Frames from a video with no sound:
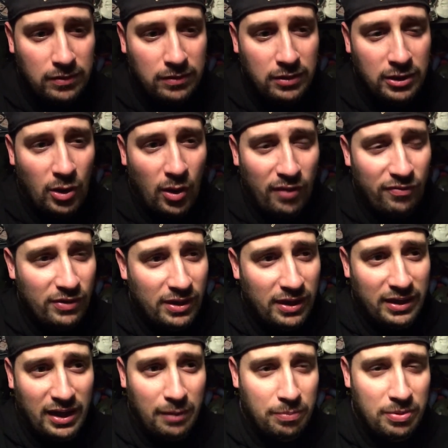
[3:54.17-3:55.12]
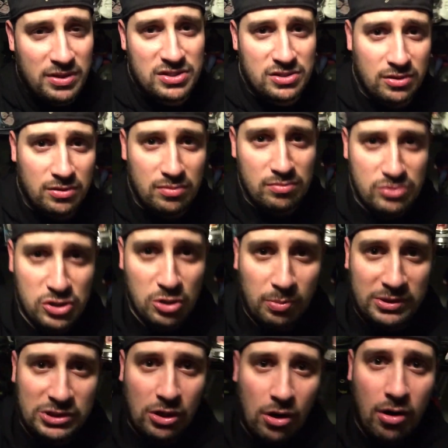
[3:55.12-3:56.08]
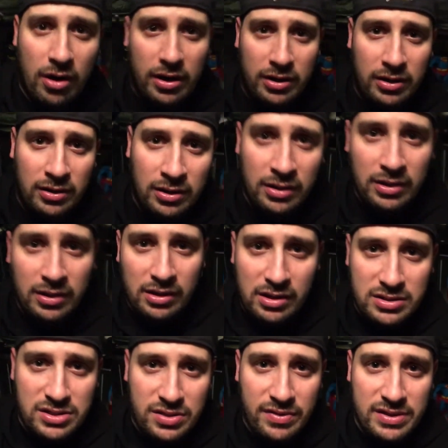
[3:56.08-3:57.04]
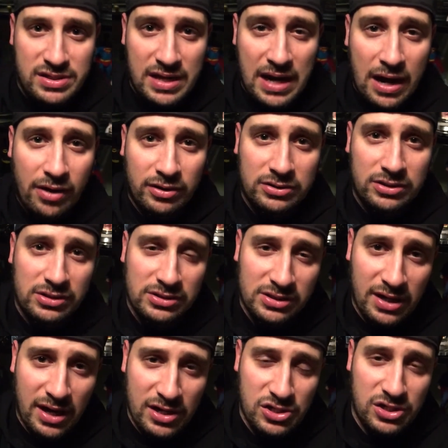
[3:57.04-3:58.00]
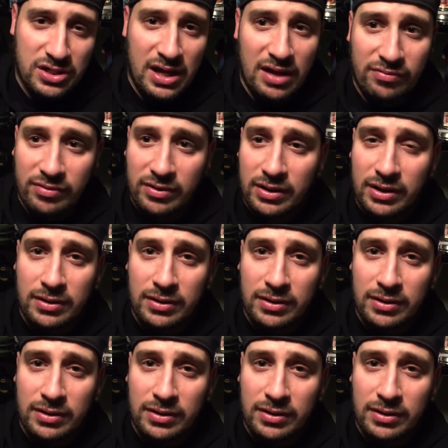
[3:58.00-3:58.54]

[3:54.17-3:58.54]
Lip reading: you know, I feel like I put so much heart into these characters, and I should have